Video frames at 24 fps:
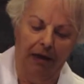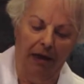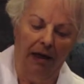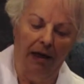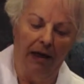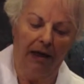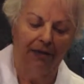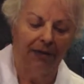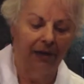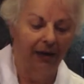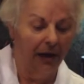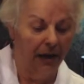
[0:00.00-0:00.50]

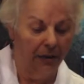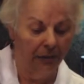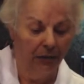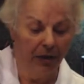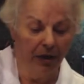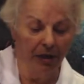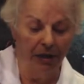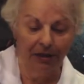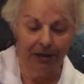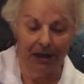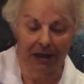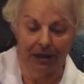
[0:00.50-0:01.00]
And then I'm
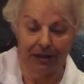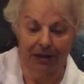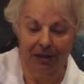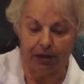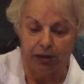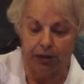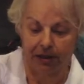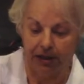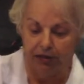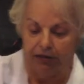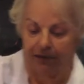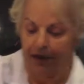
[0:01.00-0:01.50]
going to taste to
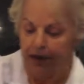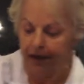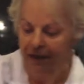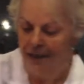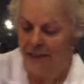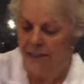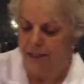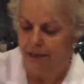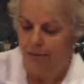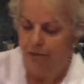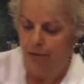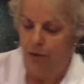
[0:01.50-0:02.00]
see if I
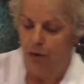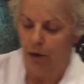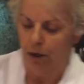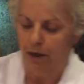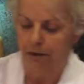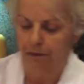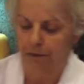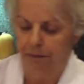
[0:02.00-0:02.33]
need some more.